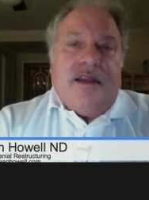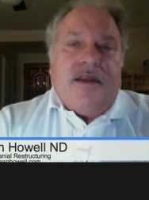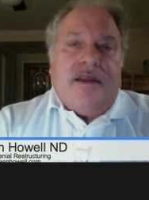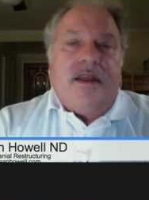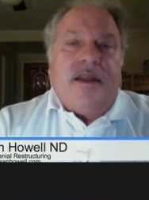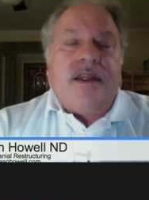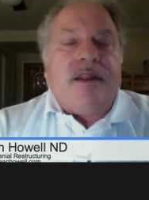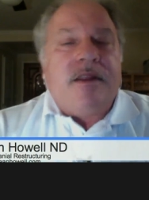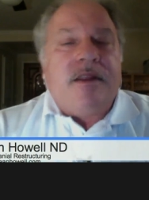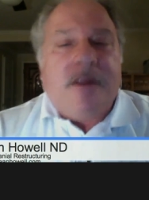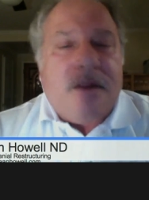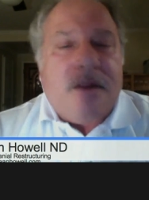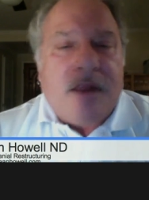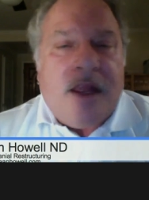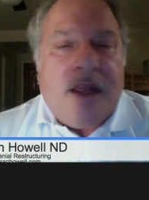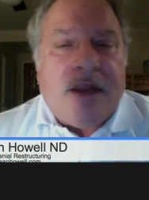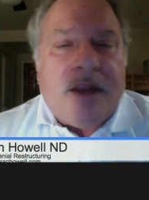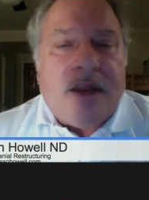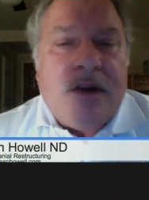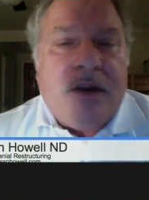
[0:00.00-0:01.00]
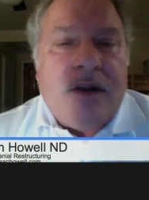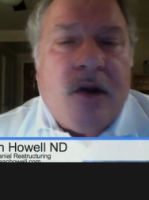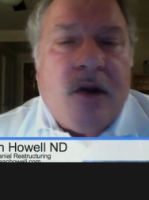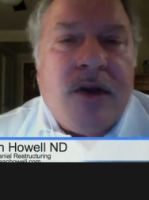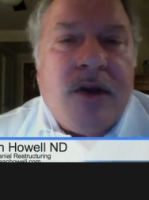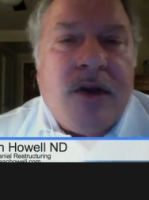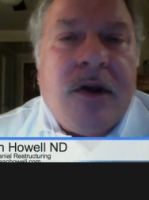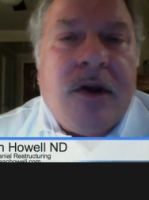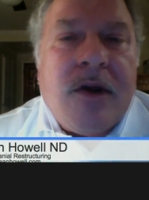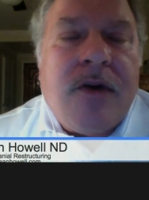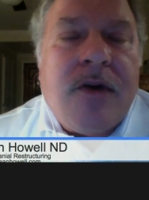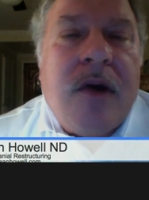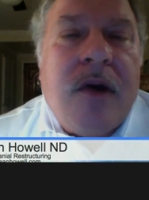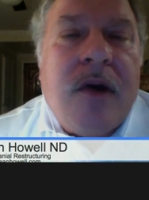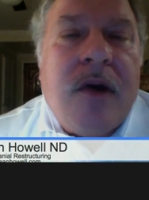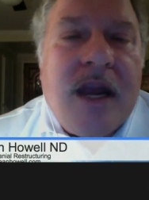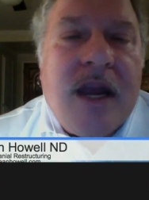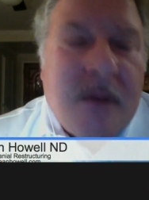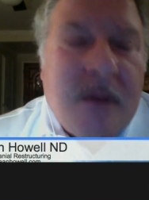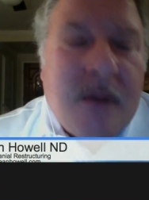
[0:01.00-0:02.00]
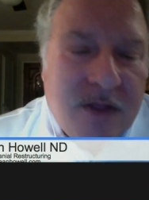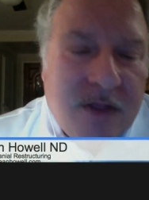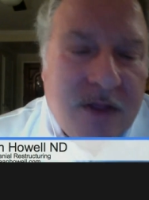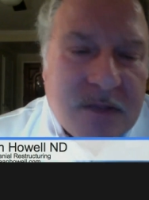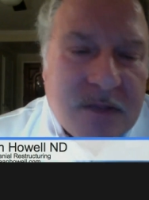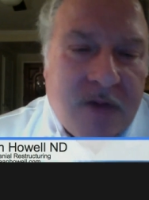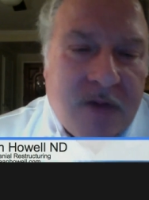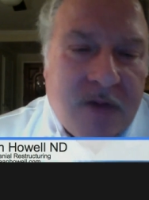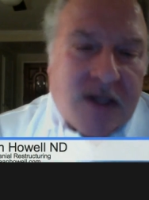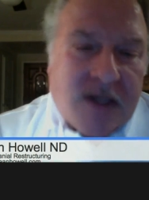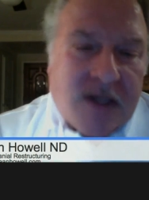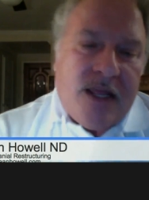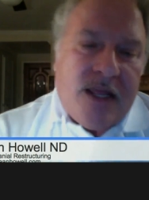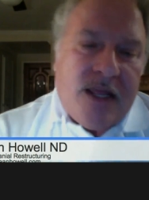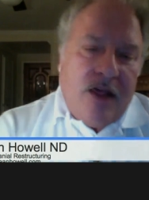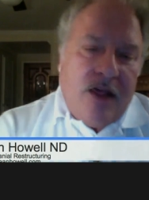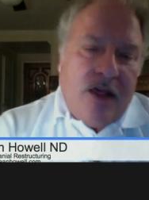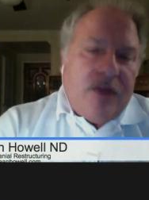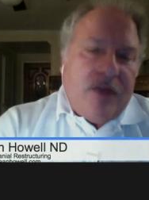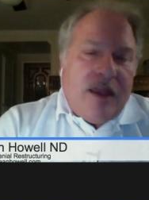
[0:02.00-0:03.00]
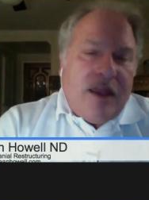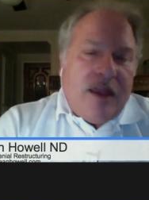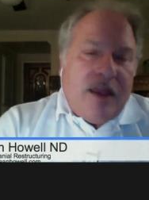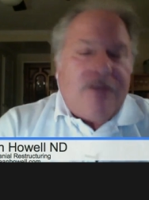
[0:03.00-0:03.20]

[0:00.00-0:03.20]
And, you know, you don't know anybody that's perfectly healthy.